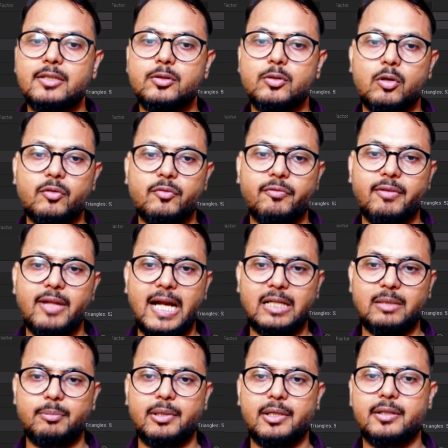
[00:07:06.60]
not
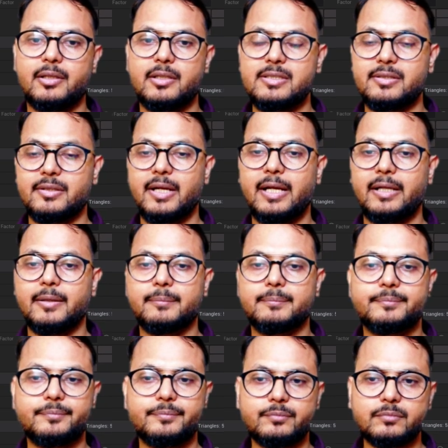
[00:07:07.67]
flat planar, it's random.
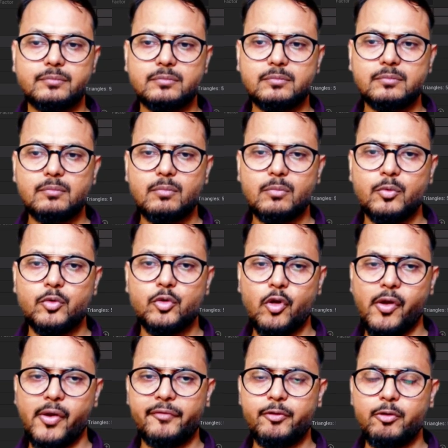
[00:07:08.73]
So
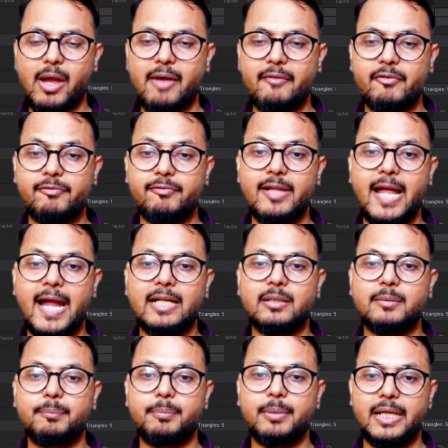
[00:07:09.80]
if you have a flat
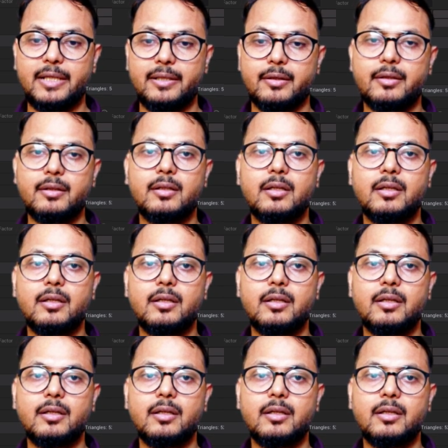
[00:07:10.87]
planar,